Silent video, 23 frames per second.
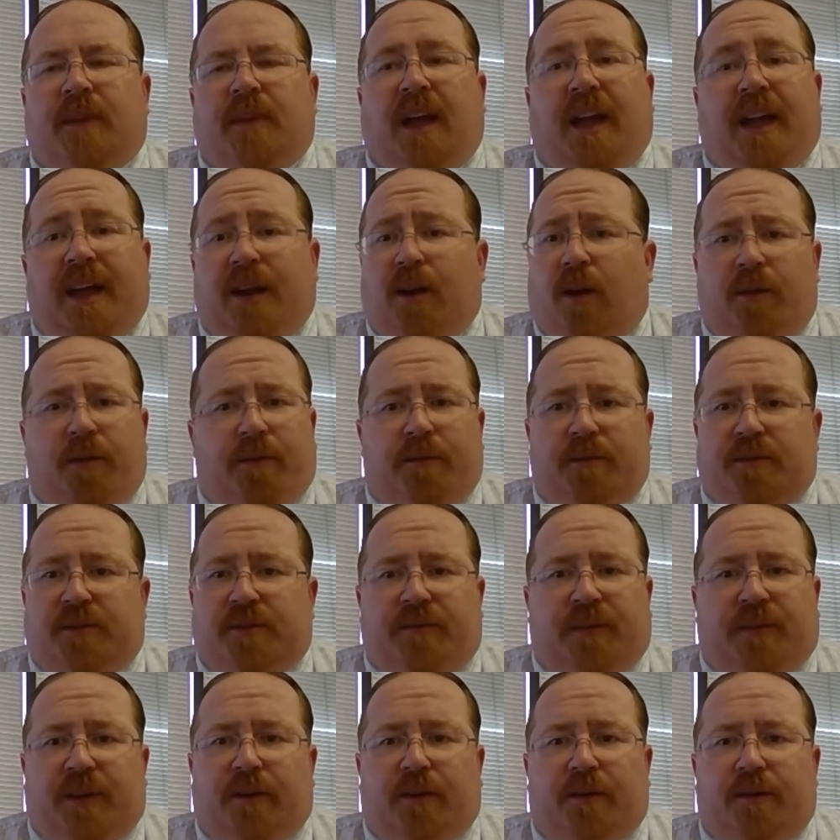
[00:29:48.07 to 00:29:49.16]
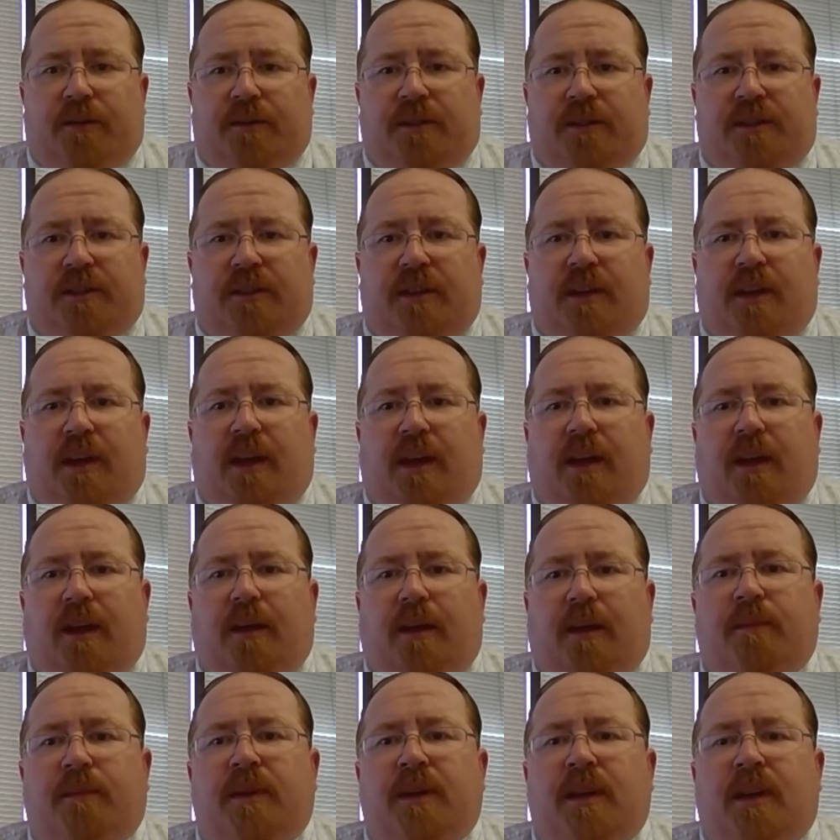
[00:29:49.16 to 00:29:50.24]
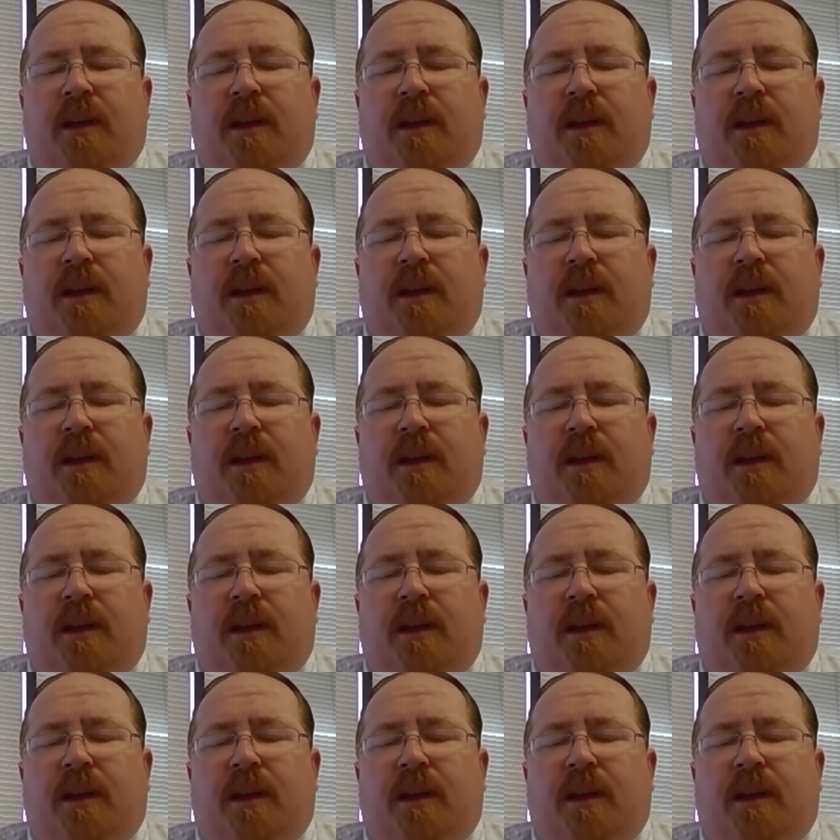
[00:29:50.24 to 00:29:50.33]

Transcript: i had all those fears um,